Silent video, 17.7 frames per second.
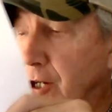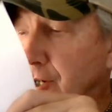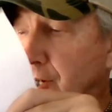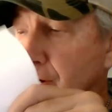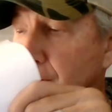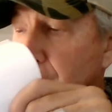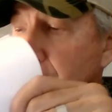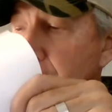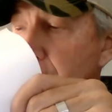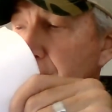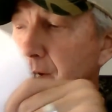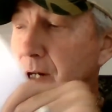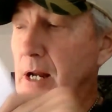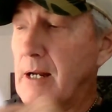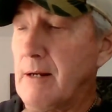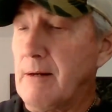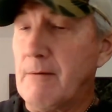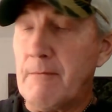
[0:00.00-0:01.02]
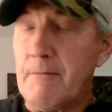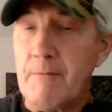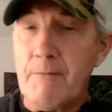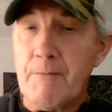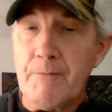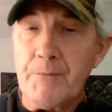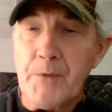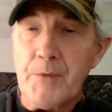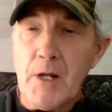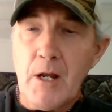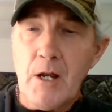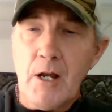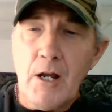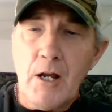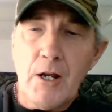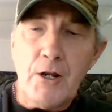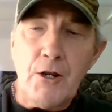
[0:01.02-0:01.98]
that you're using,
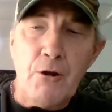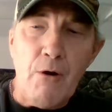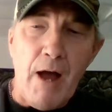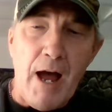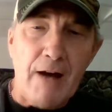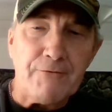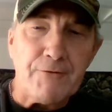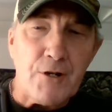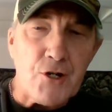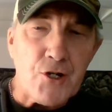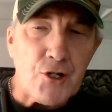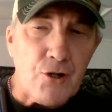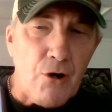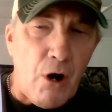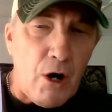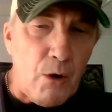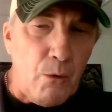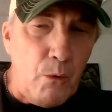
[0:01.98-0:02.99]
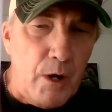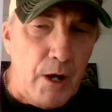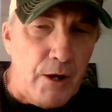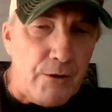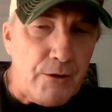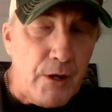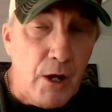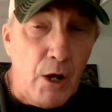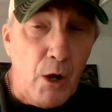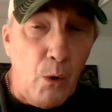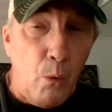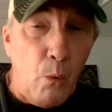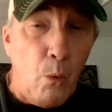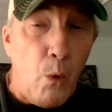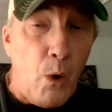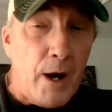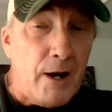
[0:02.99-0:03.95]
you have to start with
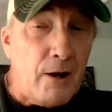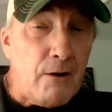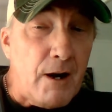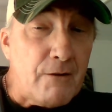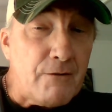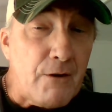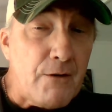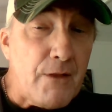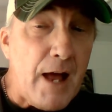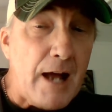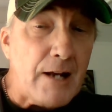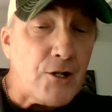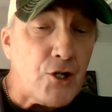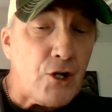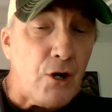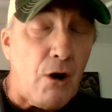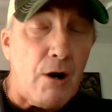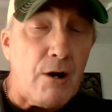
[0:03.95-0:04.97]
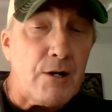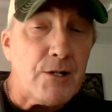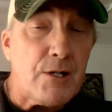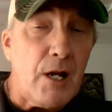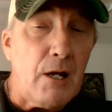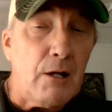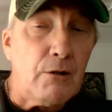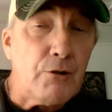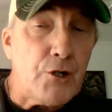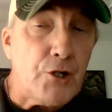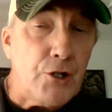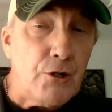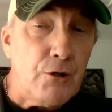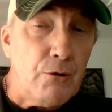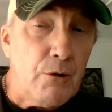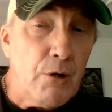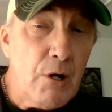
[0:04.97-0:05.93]
wherever that chart tells
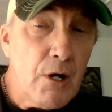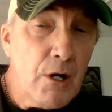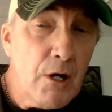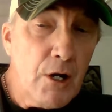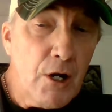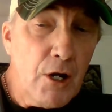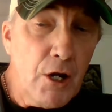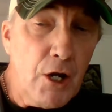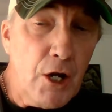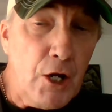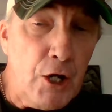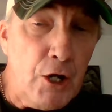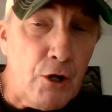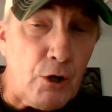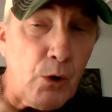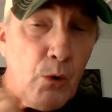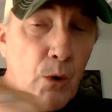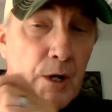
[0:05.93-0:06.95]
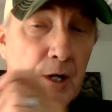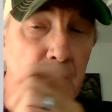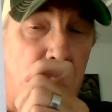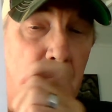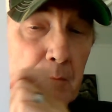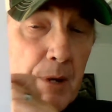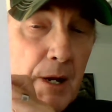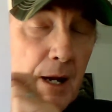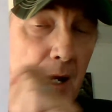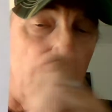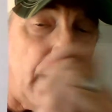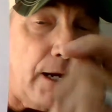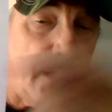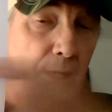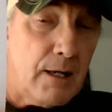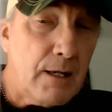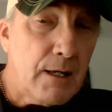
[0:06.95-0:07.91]
you you're going to
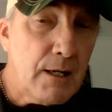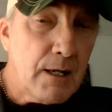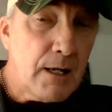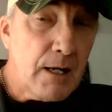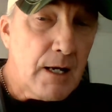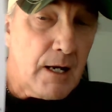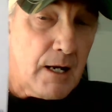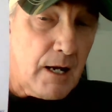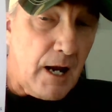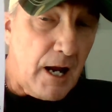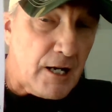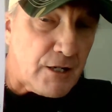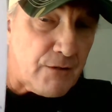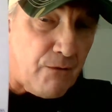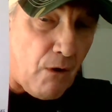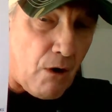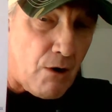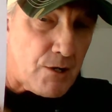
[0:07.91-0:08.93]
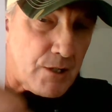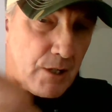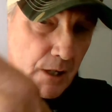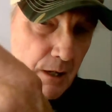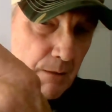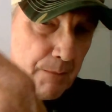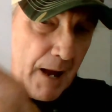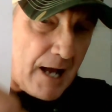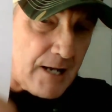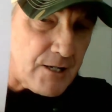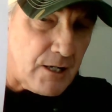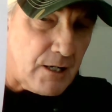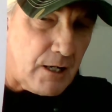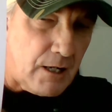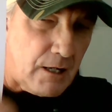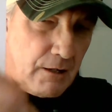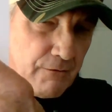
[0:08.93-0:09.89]
be as far as the
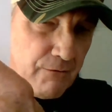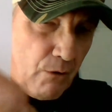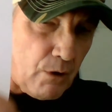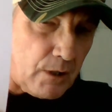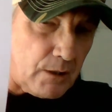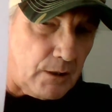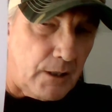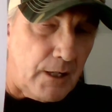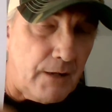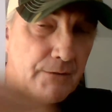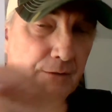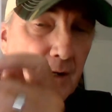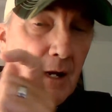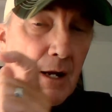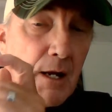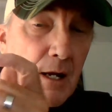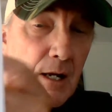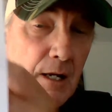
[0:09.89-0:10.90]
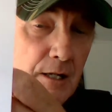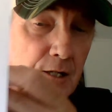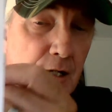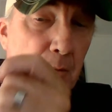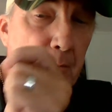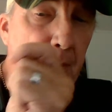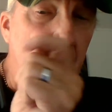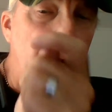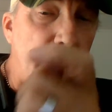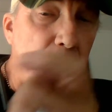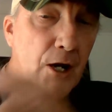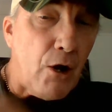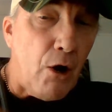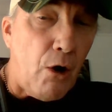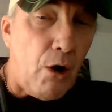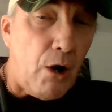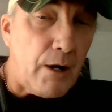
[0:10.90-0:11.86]
capacity of the forklift,
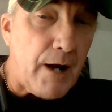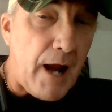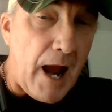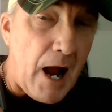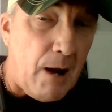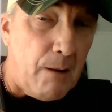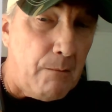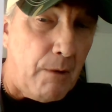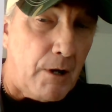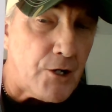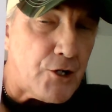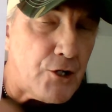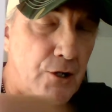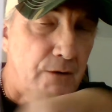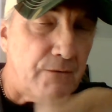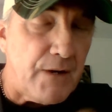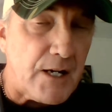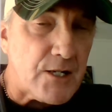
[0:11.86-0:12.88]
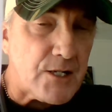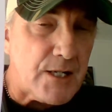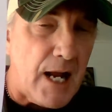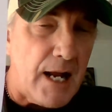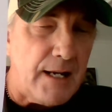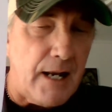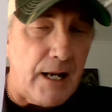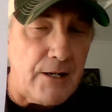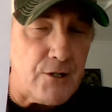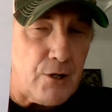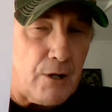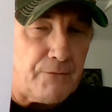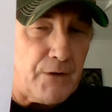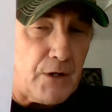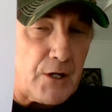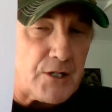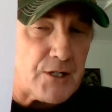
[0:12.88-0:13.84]
depending on how much you've extended. So
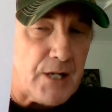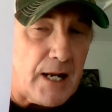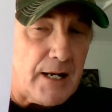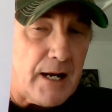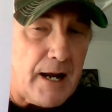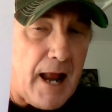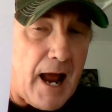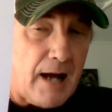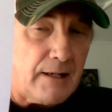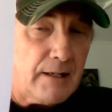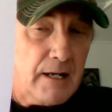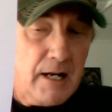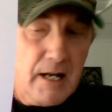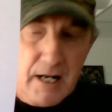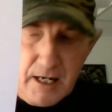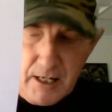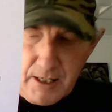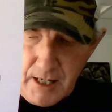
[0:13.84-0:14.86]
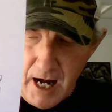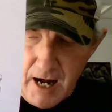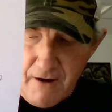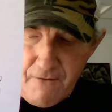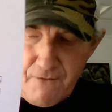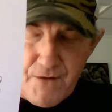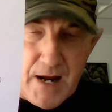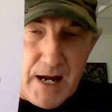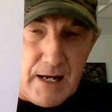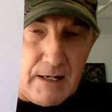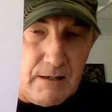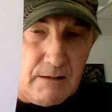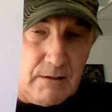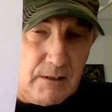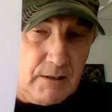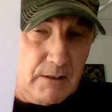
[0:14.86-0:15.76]
if you extend it out 10 feet,